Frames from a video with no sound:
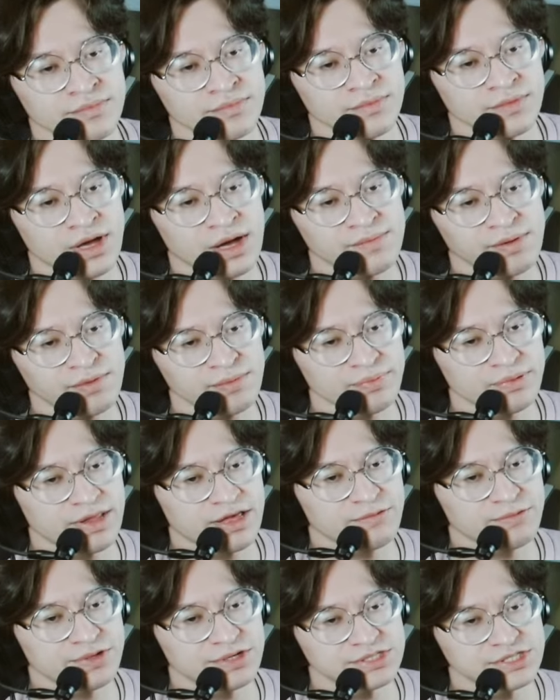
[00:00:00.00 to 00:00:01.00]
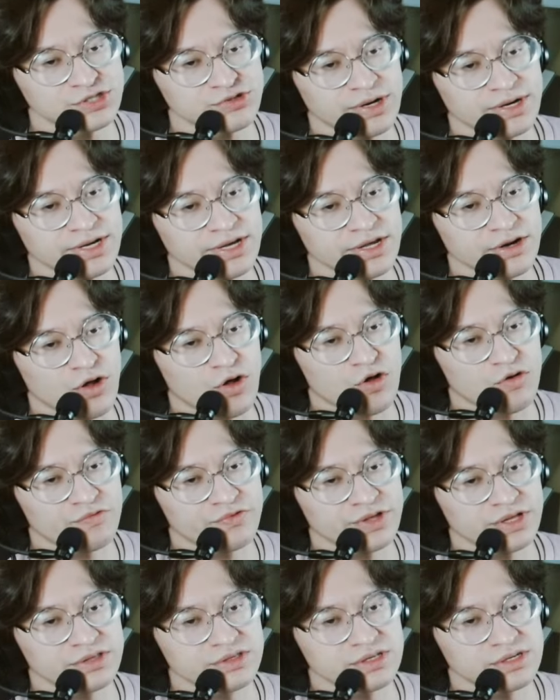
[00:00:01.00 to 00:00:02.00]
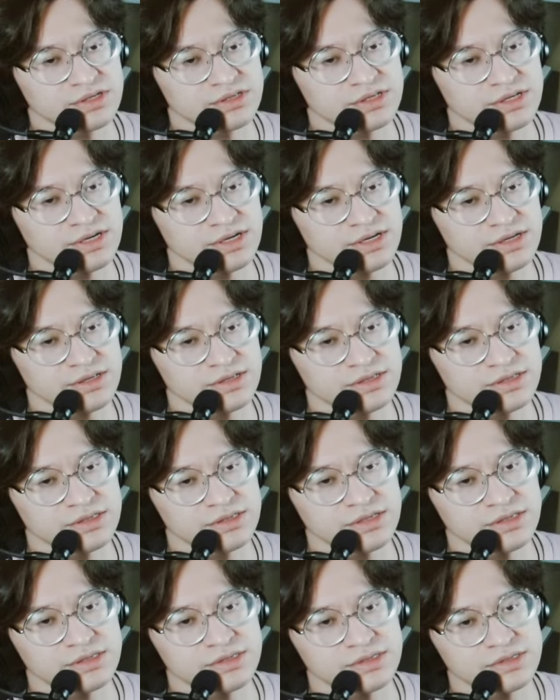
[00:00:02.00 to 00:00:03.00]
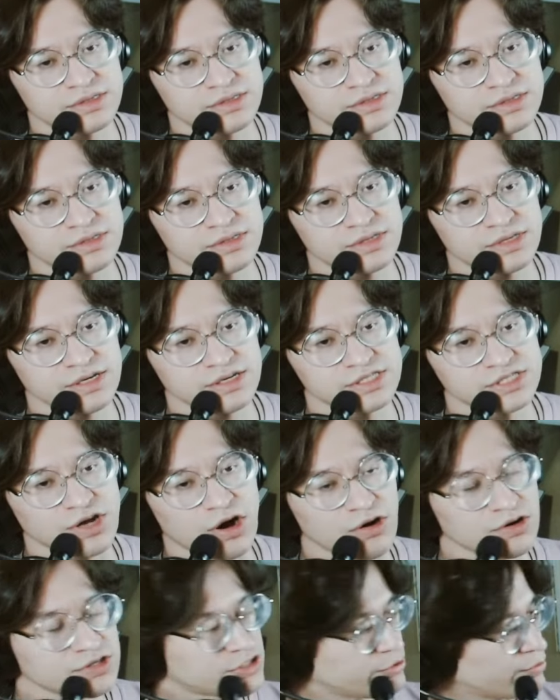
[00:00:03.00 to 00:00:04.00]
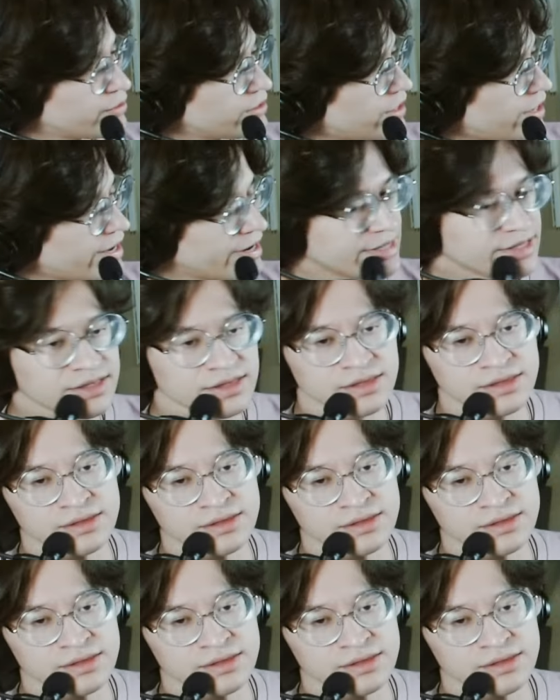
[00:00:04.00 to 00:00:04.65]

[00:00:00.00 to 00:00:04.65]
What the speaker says: I remember playing with this and trying to get all of the stars to align.